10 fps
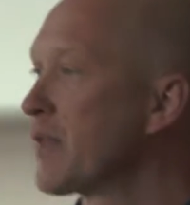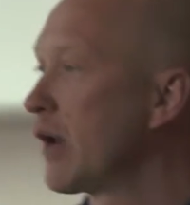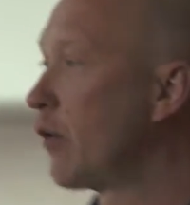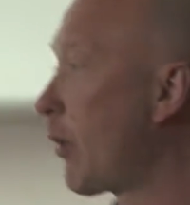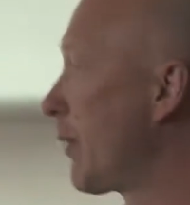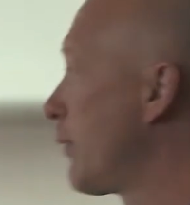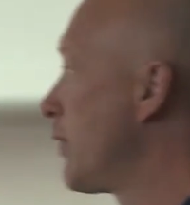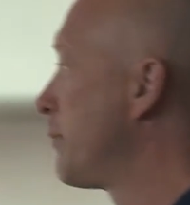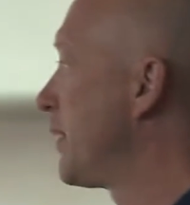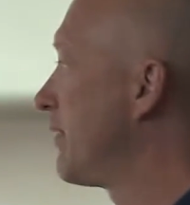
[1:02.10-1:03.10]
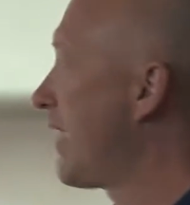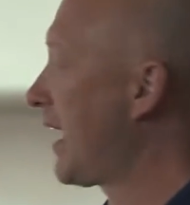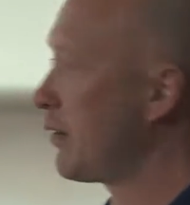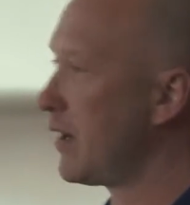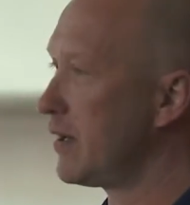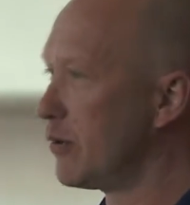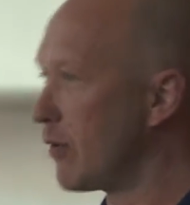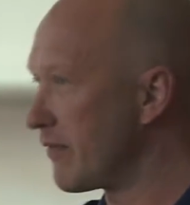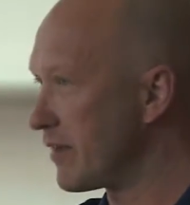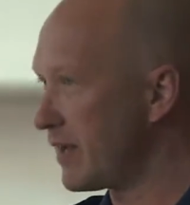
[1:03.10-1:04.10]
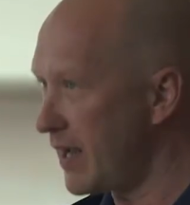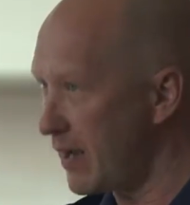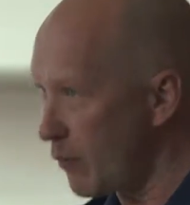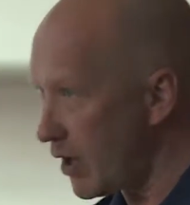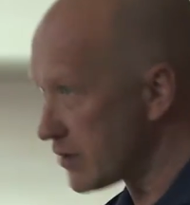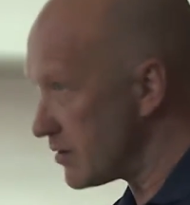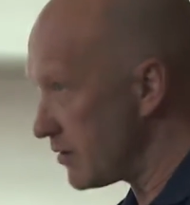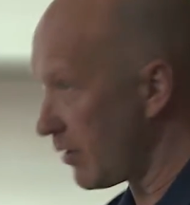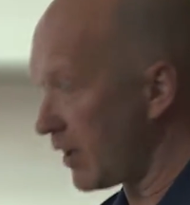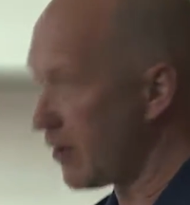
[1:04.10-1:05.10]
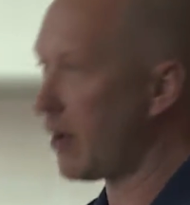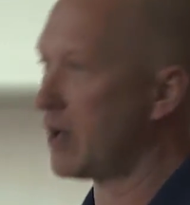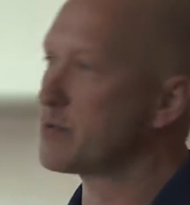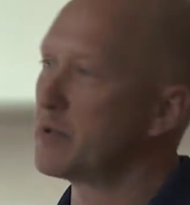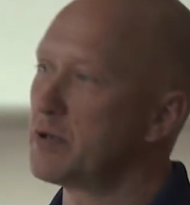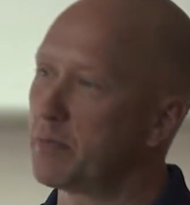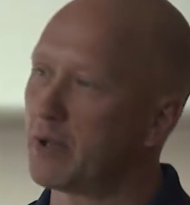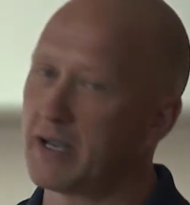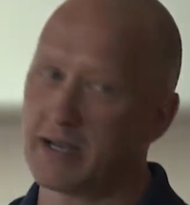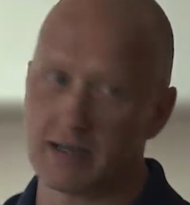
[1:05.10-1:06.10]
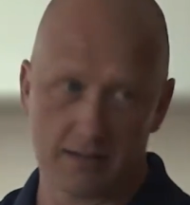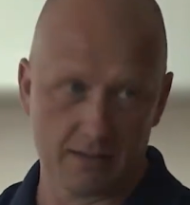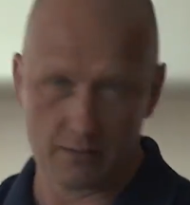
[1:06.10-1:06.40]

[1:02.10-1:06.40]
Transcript: normally we'd be evaluating you every day and watching you like hawks when you play. And,